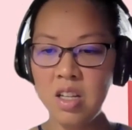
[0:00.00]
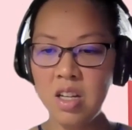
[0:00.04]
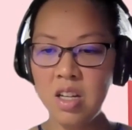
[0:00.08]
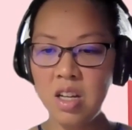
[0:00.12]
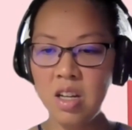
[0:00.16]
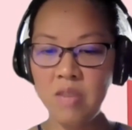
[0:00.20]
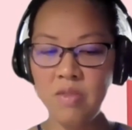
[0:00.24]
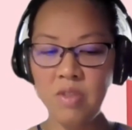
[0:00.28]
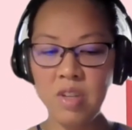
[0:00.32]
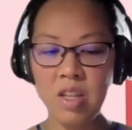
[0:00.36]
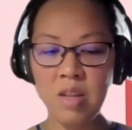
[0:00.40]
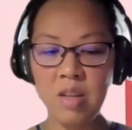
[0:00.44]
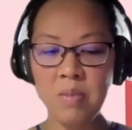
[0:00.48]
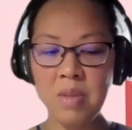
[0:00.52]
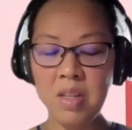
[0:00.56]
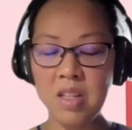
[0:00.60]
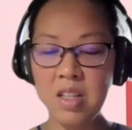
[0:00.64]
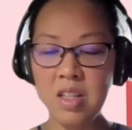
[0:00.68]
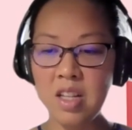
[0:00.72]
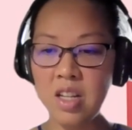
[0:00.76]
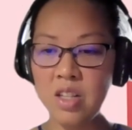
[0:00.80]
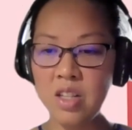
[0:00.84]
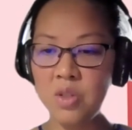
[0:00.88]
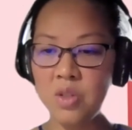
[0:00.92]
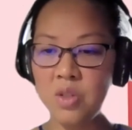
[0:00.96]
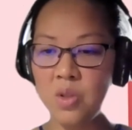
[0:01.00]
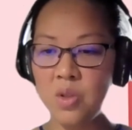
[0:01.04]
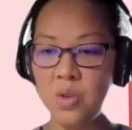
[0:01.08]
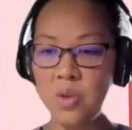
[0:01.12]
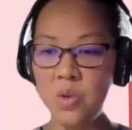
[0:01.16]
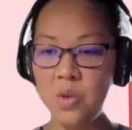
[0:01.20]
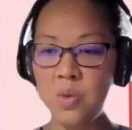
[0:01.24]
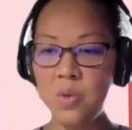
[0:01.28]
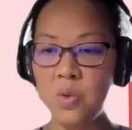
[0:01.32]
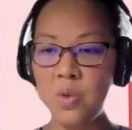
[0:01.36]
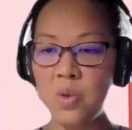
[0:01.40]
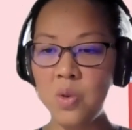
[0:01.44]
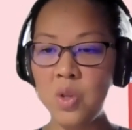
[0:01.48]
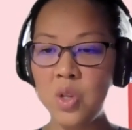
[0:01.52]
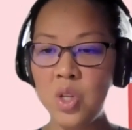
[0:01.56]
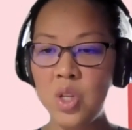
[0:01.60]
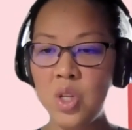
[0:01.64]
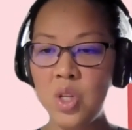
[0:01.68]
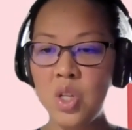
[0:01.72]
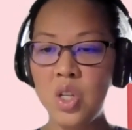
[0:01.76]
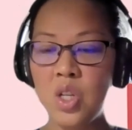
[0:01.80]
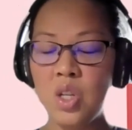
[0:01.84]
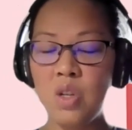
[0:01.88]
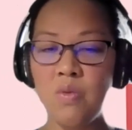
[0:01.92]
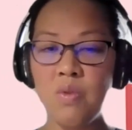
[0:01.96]
I've emailed that to you.
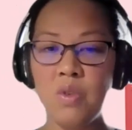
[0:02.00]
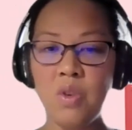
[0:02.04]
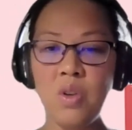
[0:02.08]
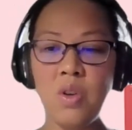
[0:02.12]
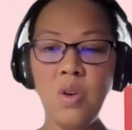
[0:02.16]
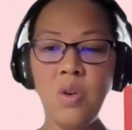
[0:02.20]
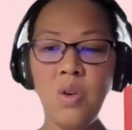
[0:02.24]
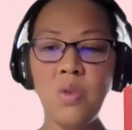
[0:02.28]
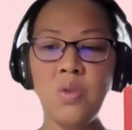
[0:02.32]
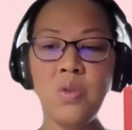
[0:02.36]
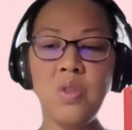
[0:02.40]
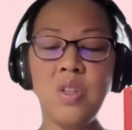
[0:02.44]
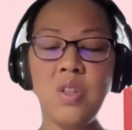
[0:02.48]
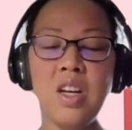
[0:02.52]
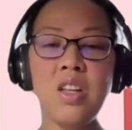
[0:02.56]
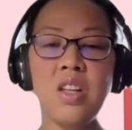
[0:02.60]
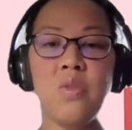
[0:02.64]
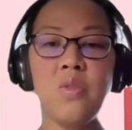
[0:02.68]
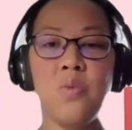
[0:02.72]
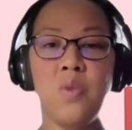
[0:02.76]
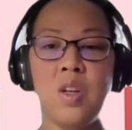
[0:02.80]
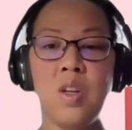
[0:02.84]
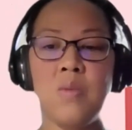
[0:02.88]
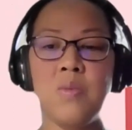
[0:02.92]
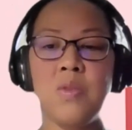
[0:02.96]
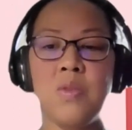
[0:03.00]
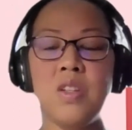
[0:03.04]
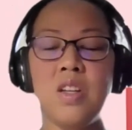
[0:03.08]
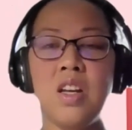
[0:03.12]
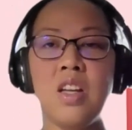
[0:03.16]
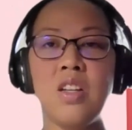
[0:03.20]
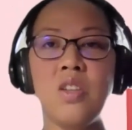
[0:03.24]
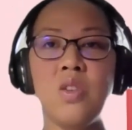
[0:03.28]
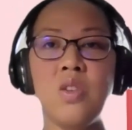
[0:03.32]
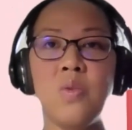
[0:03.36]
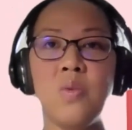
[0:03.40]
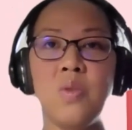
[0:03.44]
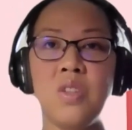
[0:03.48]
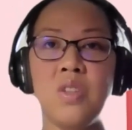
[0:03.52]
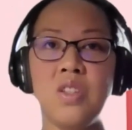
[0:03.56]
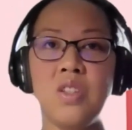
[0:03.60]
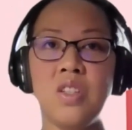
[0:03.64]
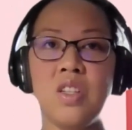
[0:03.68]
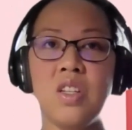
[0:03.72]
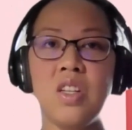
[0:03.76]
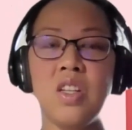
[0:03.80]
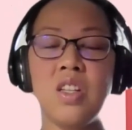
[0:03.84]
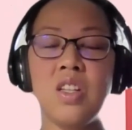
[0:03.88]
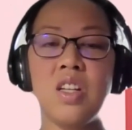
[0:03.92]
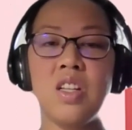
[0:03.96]
If you go to that website, you will
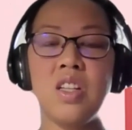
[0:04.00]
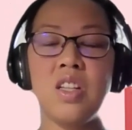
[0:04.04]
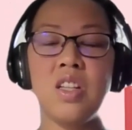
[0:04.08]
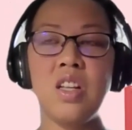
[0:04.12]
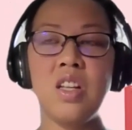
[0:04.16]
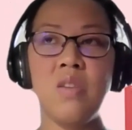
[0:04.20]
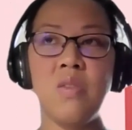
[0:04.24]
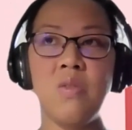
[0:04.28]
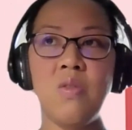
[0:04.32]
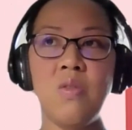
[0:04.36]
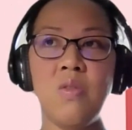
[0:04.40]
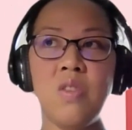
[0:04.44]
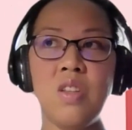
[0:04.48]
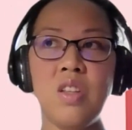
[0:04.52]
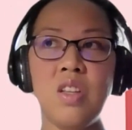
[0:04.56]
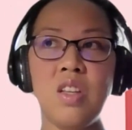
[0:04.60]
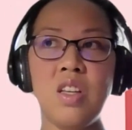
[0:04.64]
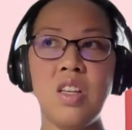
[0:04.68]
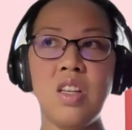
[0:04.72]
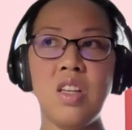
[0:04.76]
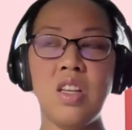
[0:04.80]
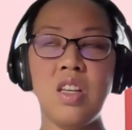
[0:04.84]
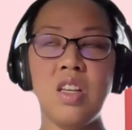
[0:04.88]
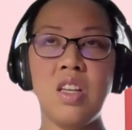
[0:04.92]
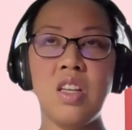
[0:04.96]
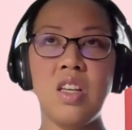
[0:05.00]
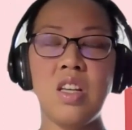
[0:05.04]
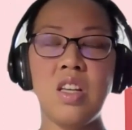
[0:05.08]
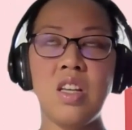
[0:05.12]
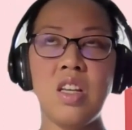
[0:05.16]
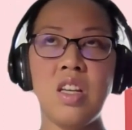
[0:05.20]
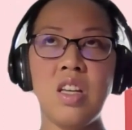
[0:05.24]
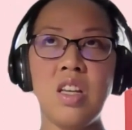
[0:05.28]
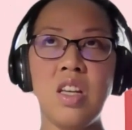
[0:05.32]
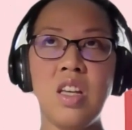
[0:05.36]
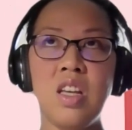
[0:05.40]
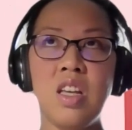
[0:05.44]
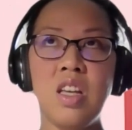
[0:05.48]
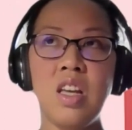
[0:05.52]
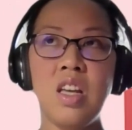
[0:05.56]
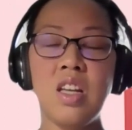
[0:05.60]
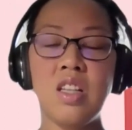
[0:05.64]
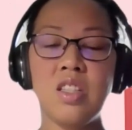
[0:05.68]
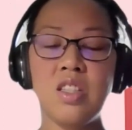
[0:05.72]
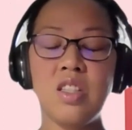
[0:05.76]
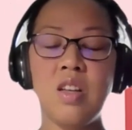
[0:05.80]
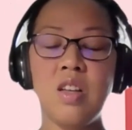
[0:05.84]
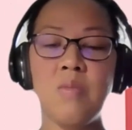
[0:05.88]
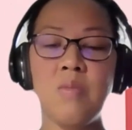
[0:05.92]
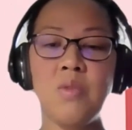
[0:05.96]
see that the only
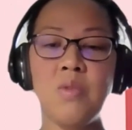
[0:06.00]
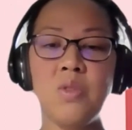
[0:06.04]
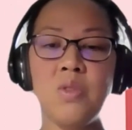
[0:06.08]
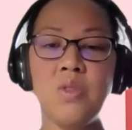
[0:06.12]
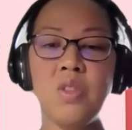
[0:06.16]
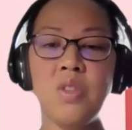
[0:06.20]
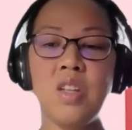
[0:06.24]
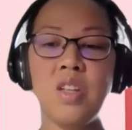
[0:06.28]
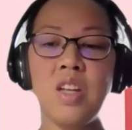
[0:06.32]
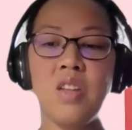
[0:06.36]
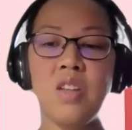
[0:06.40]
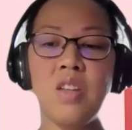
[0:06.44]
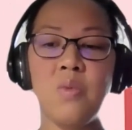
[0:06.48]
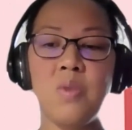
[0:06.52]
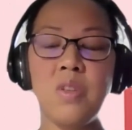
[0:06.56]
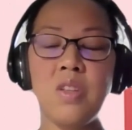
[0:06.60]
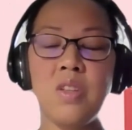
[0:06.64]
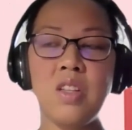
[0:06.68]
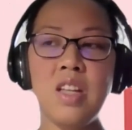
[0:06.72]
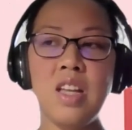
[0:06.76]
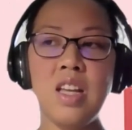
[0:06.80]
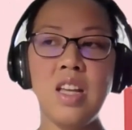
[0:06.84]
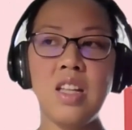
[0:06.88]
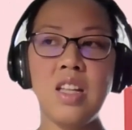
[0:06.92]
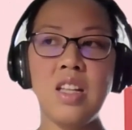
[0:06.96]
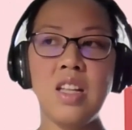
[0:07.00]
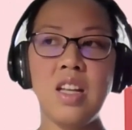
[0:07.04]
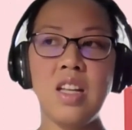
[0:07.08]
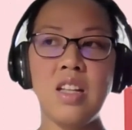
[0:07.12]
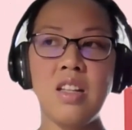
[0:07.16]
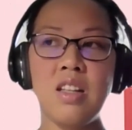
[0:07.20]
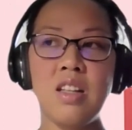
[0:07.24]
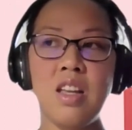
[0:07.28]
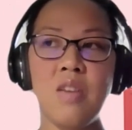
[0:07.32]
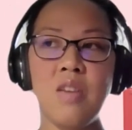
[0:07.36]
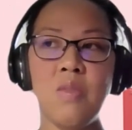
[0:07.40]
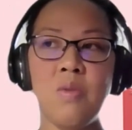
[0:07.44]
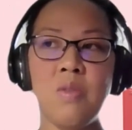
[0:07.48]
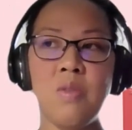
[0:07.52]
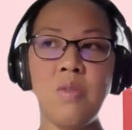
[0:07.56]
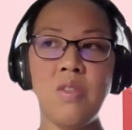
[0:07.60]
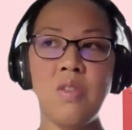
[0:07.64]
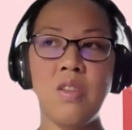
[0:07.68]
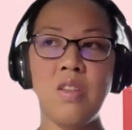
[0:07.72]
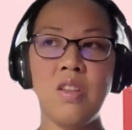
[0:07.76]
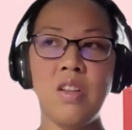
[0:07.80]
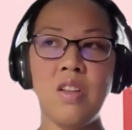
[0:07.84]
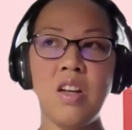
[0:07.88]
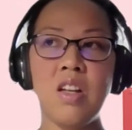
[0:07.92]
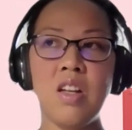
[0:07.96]
exemption that they will
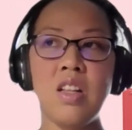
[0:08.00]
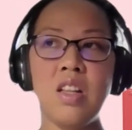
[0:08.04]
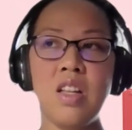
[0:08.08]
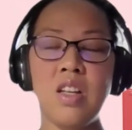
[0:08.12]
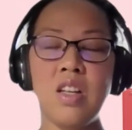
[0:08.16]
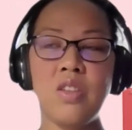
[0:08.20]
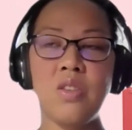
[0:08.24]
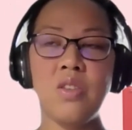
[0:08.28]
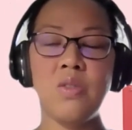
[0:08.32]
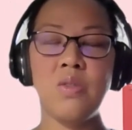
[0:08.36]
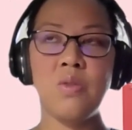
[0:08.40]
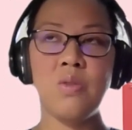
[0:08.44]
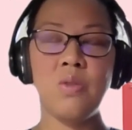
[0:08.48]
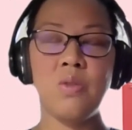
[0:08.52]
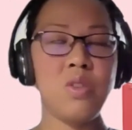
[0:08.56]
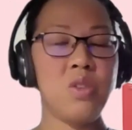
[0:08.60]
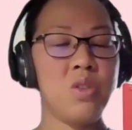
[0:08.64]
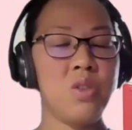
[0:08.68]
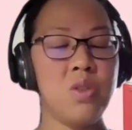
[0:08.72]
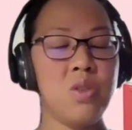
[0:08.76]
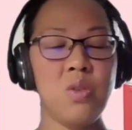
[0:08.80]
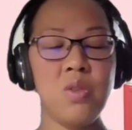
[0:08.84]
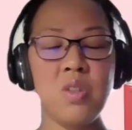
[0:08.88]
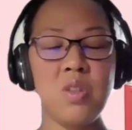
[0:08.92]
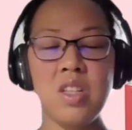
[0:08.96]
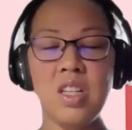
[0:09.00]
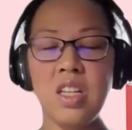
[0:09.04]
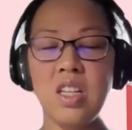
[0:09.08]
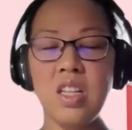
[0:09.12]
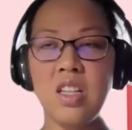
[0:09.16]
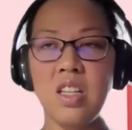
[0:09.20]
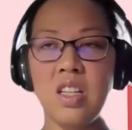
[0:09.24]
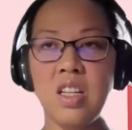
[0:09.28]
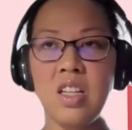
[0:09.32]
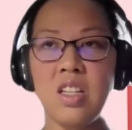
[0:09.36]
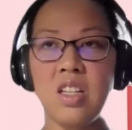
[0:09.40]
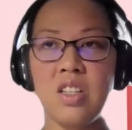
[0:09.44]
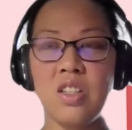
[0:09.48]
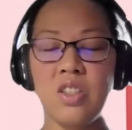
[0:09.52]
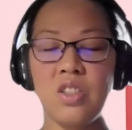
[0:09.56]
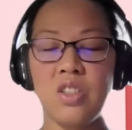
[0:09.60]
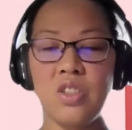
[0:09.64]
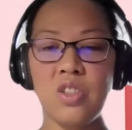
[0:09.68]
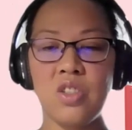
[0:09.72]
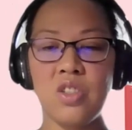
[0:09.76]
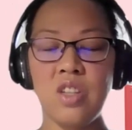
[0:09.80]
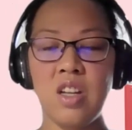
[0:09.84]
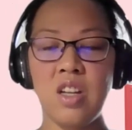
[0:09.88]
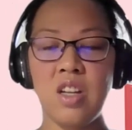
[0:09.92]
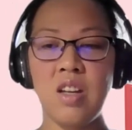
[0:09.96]
not let you don't need the English
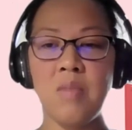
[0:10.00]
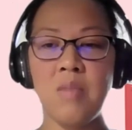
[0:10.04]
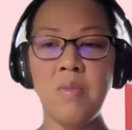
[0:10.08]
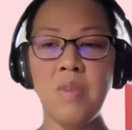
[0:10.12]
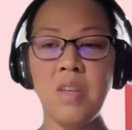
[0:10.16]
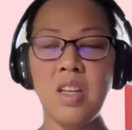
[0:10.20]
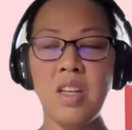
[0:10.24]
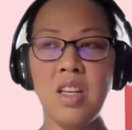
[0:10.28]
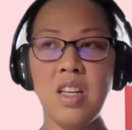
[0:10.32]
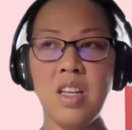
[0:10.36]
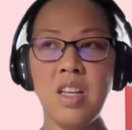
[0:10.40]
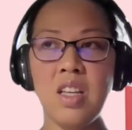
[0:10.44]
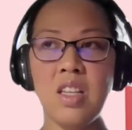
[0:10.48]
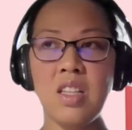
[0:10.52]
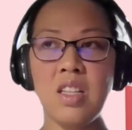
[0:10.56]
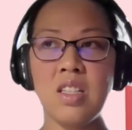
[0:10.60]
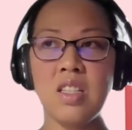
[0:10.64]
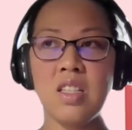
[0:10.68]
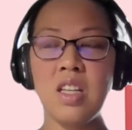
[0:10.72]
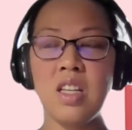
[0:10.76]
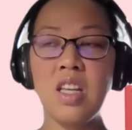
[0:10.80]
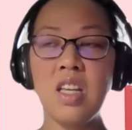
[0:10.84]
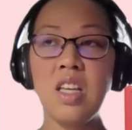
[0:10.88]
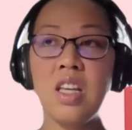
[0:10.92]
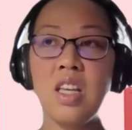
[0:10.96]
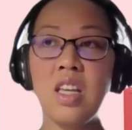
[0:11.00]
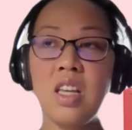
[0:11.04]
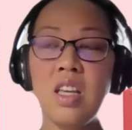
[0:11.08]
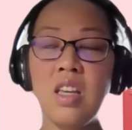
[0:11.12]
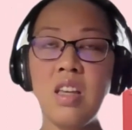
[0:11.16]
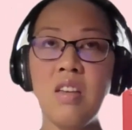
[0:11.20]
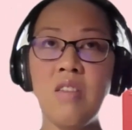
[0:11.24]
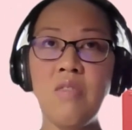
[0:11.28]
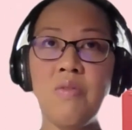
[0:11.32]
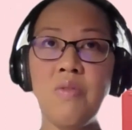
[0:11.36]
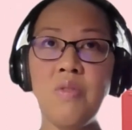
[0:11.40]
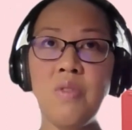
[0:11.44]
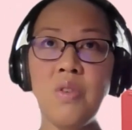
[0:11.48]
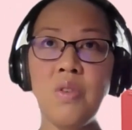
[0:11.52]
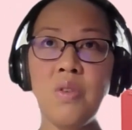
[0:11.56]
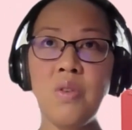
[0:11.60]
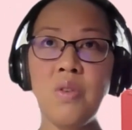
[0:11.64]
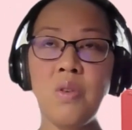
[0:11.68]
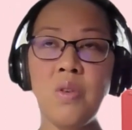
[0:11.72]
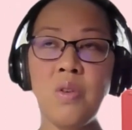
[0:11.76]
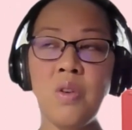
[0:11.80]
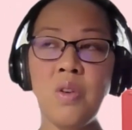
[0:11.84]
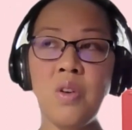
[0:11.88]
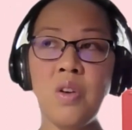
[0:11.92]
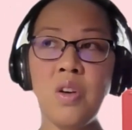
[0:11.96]
exam is if
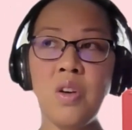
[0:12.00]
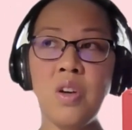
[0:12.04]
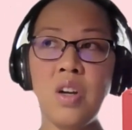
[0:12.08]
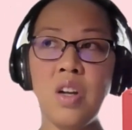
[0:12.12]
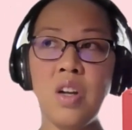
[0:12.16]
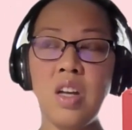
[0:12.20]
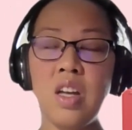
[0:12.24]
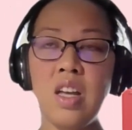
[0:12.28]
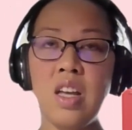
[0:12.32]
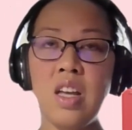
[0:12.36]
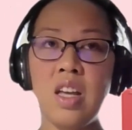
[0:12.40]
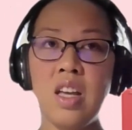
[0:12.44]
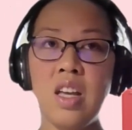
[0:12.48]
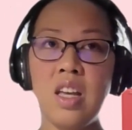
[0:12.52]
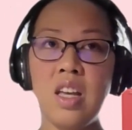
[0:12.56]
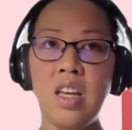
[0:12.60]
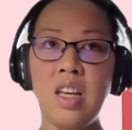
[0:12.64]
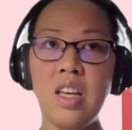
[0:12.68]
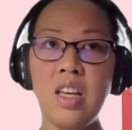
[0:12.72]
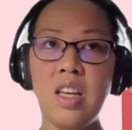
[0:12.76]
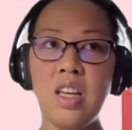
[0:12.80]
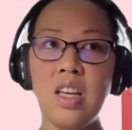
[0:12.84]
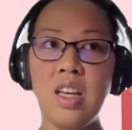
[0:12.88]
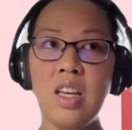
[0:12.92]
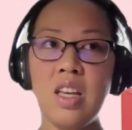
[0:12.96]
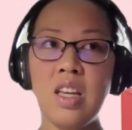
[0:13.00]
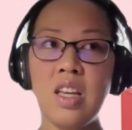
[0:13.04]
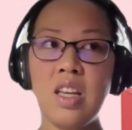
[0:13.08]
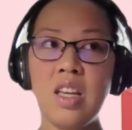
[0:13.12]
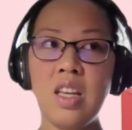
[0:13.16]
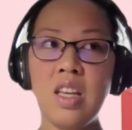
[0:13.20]
you're a